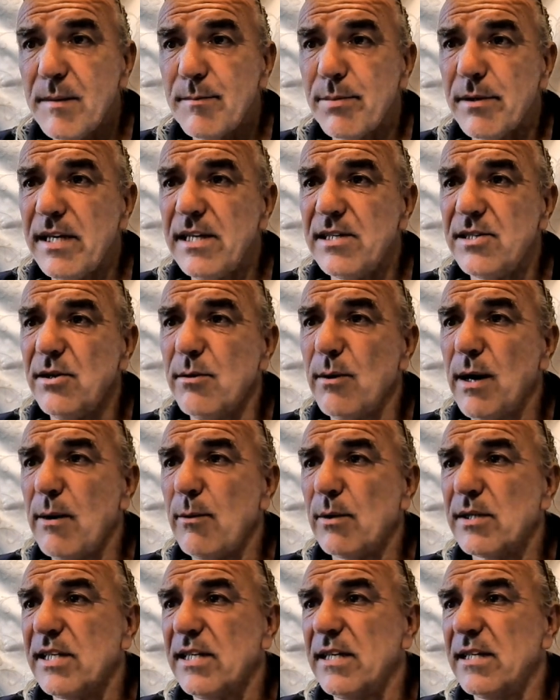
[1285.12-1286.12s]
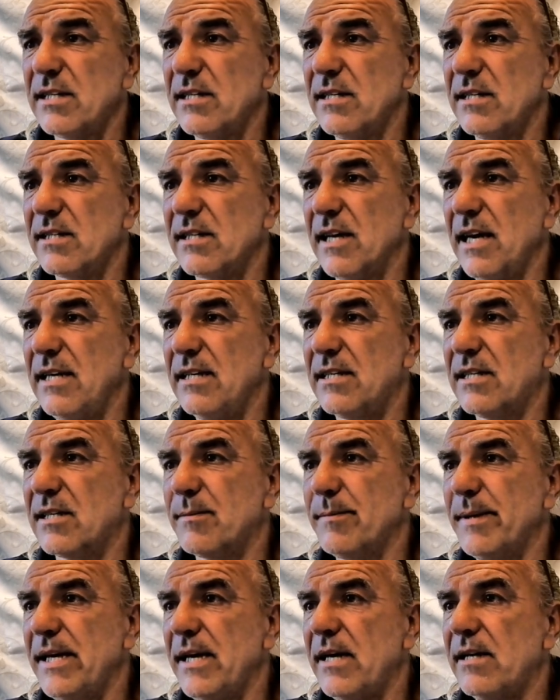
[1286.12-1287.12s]
Police knew I was innocent, says
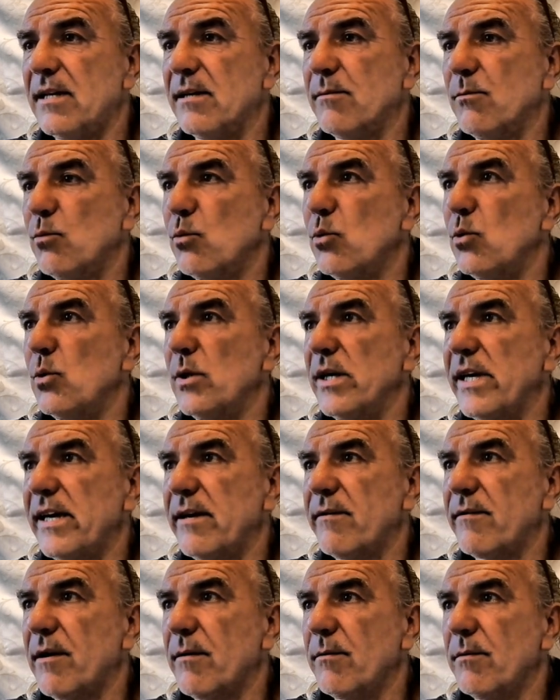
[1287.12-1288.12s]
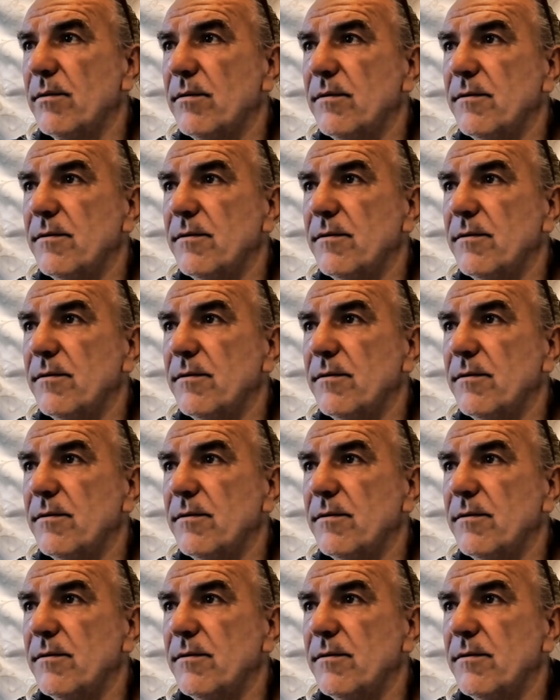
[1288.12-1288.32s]
smeared war hero.